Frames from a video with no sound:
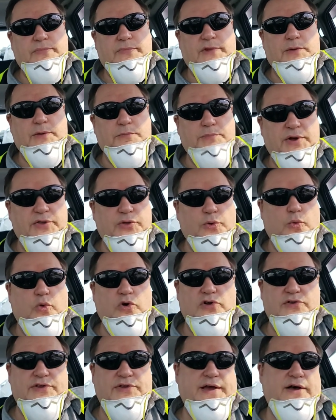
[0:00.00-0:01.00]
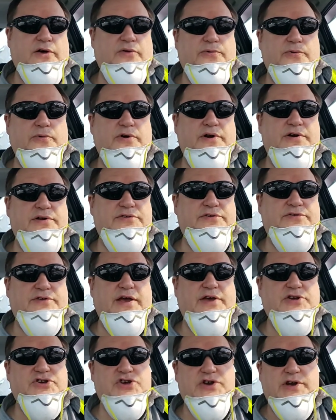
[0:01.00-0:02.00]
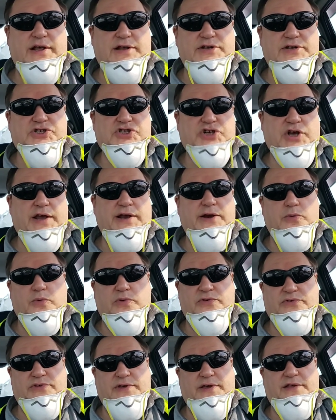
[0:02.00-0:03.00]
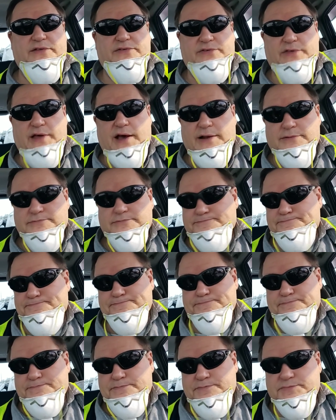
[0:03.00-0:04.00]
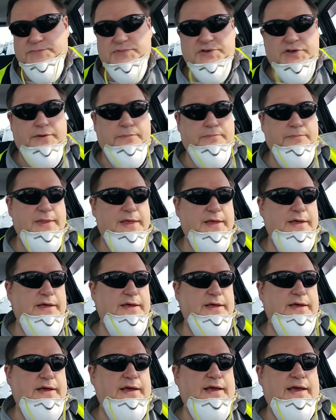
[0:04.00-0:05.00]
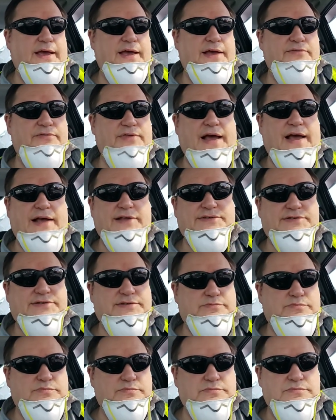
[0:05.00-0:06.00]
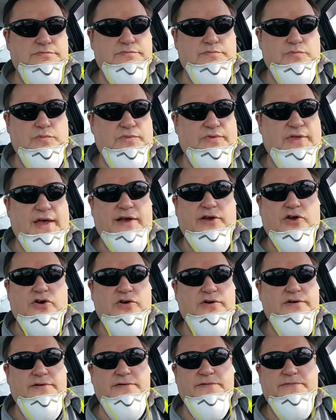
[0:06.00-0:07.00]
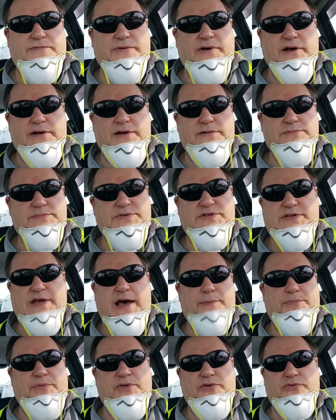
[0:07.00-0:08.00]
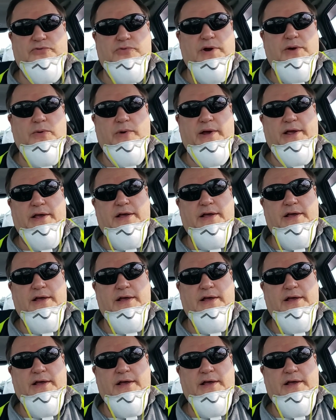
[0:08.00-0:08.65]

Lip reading: But the World Health Organization and China was against that. See, and that could have stopped this right away.